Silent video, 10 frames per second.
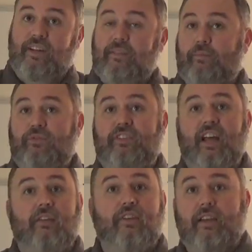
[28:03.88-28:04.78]
it
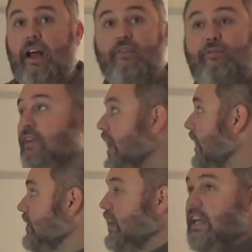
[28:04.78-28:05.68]
doesn't
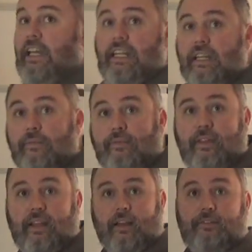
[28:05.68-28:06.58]
affect any of
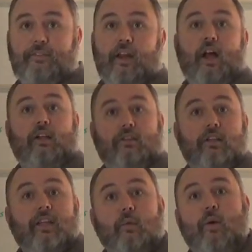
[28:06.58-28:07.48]
this.
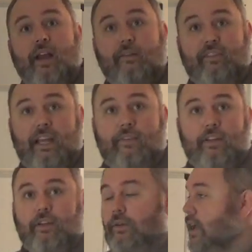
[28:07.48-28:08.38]
Look at what I've
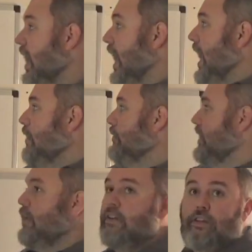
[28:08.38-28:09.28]
given you. I've
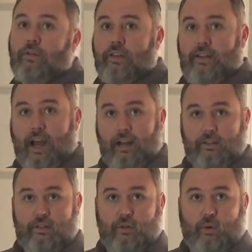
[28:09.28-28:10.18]
given you the
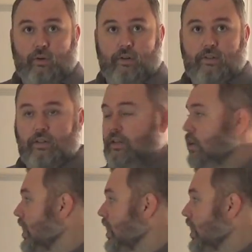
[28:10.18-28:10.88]
doctor's orders.